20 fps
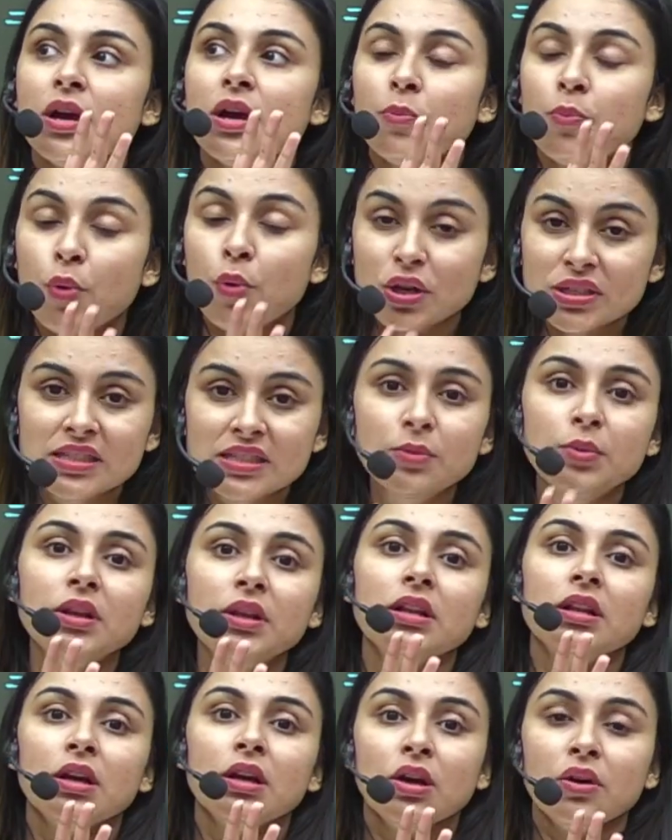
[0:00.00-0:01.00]
possible
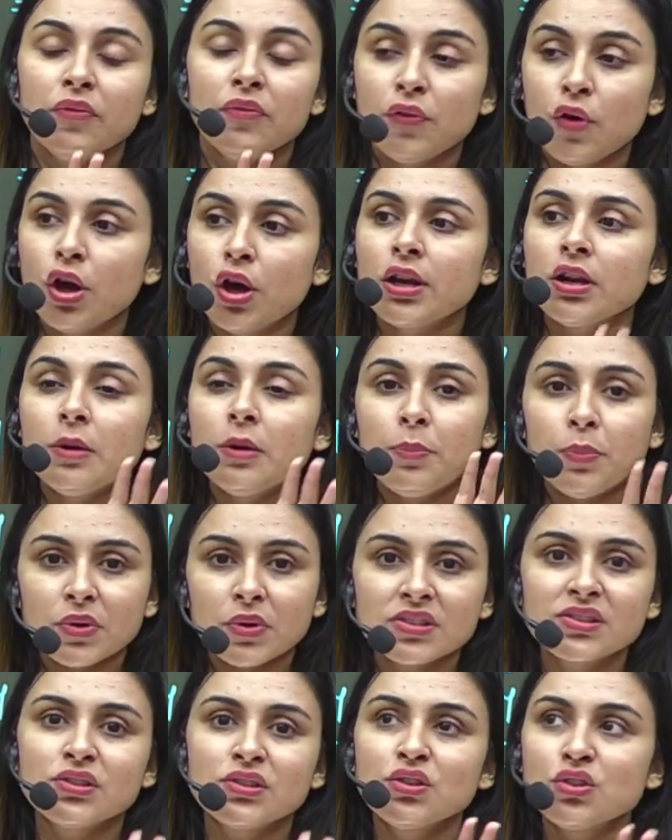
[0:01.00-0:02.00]
for a
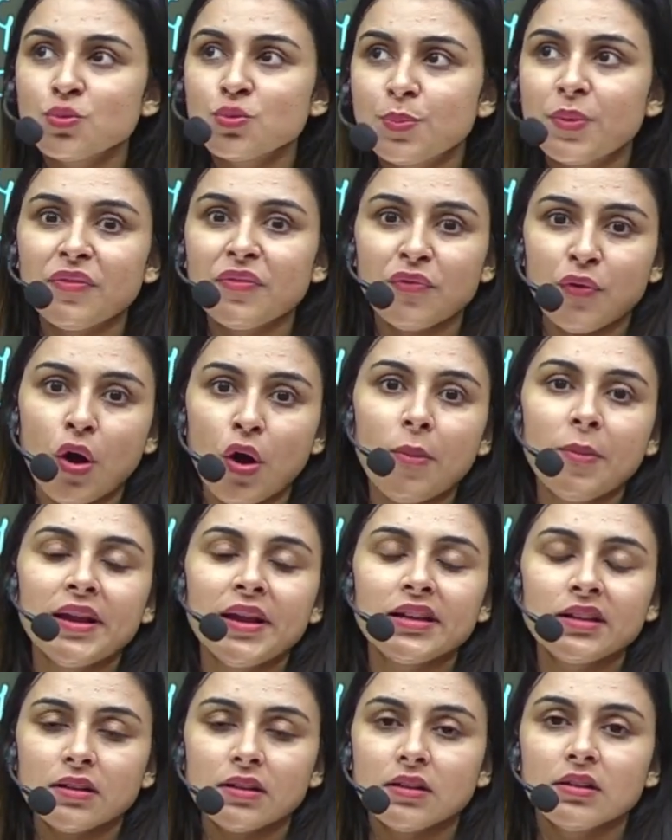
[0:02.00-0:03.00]
person to perform
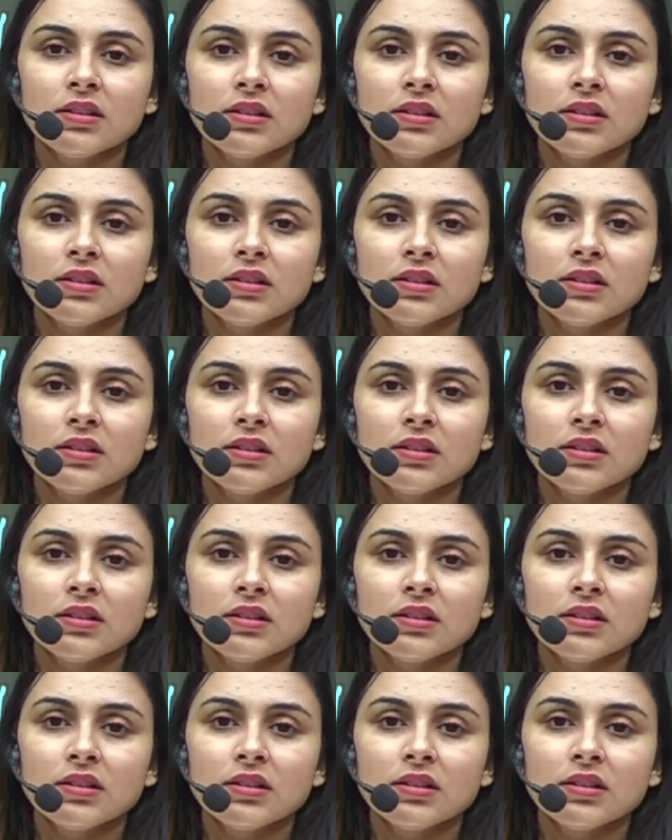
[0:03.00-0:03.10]
and uh,